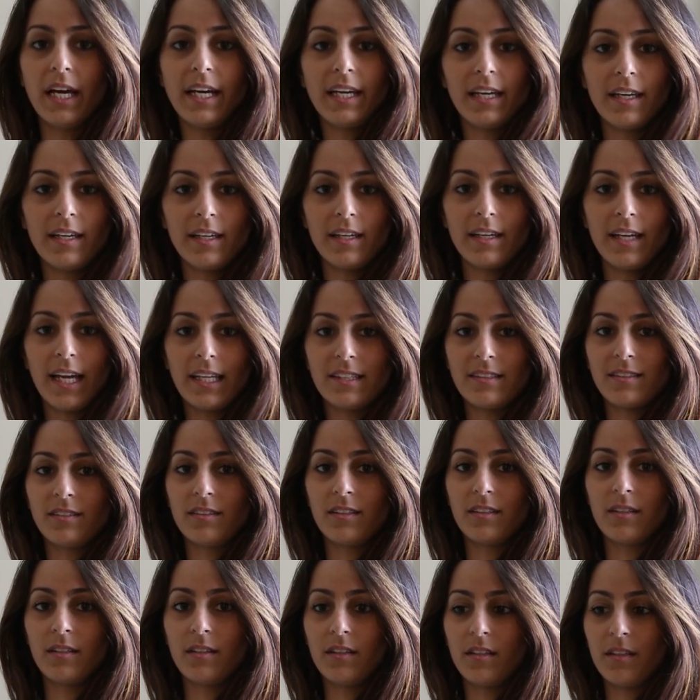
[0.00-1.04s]
legging gets
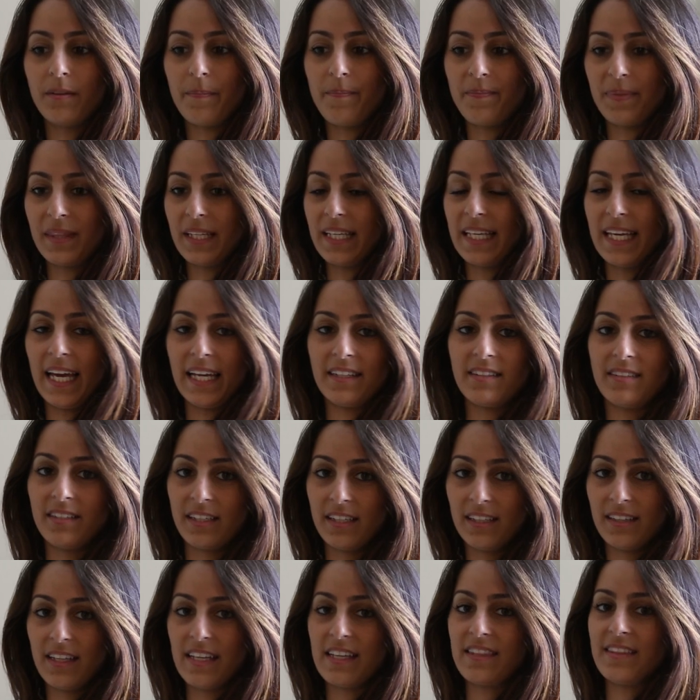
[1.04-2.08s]

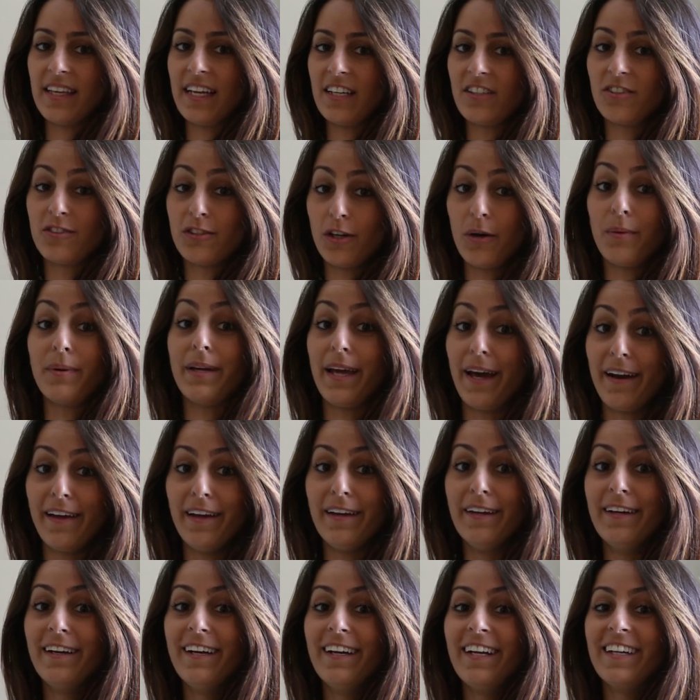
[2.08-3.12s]
it. Like, they just don't get
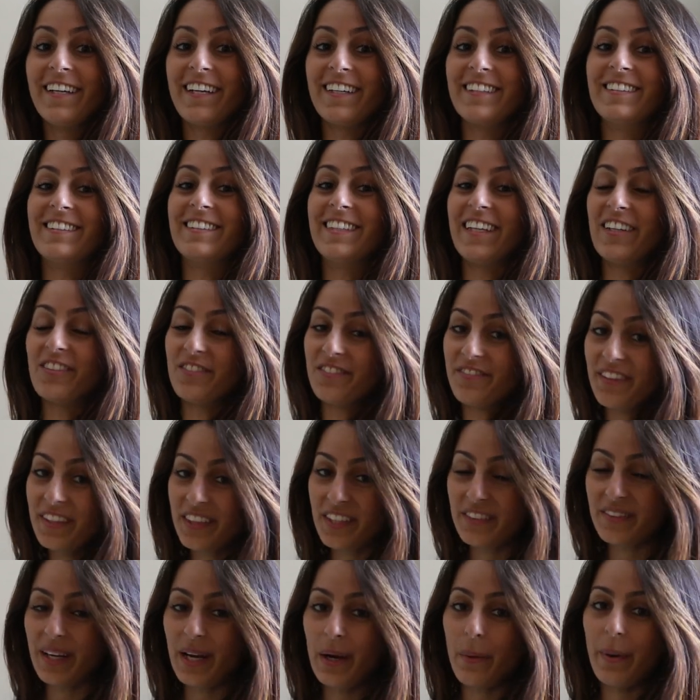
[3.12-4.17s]
it because they don't
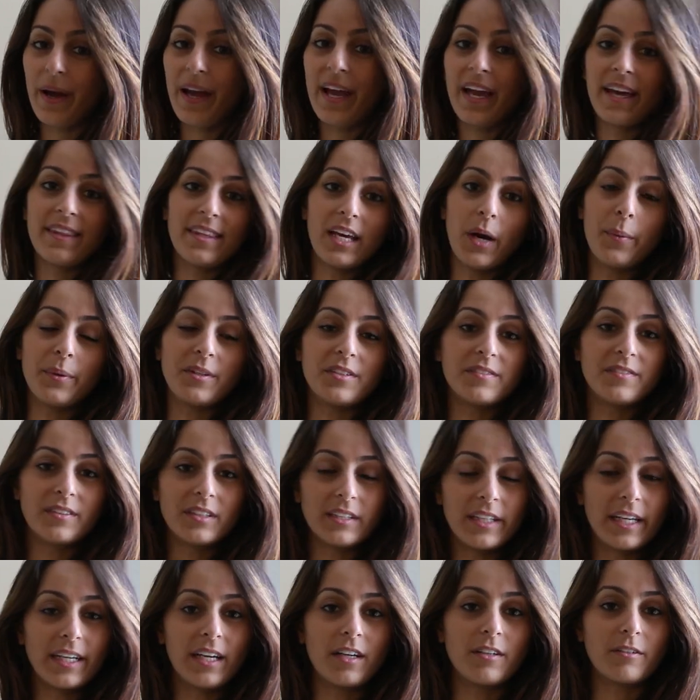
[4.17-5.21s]
fit the right way, and they always
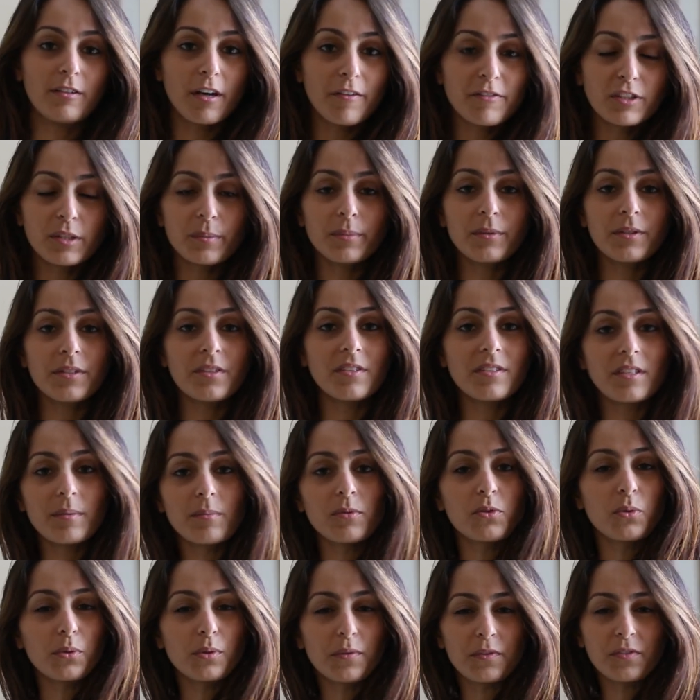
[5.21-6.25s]
feel like uncomfortable in
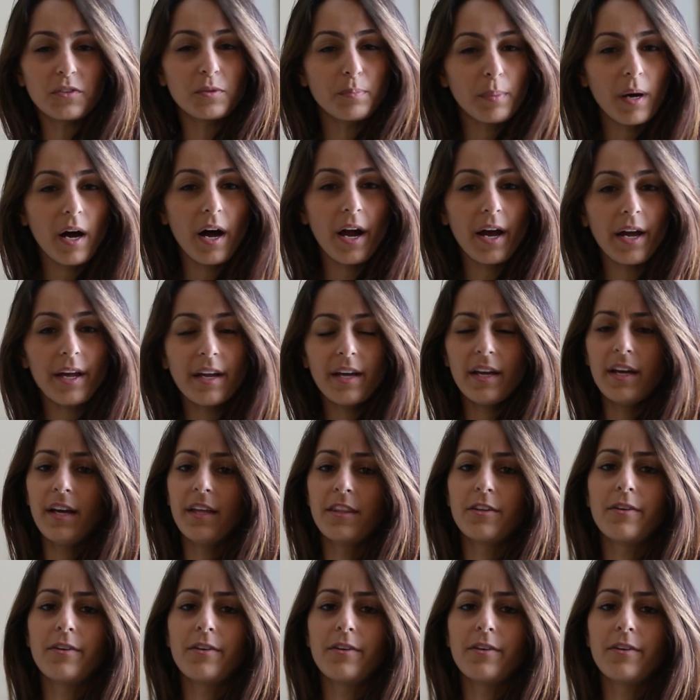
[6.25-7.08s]
some sort of spot.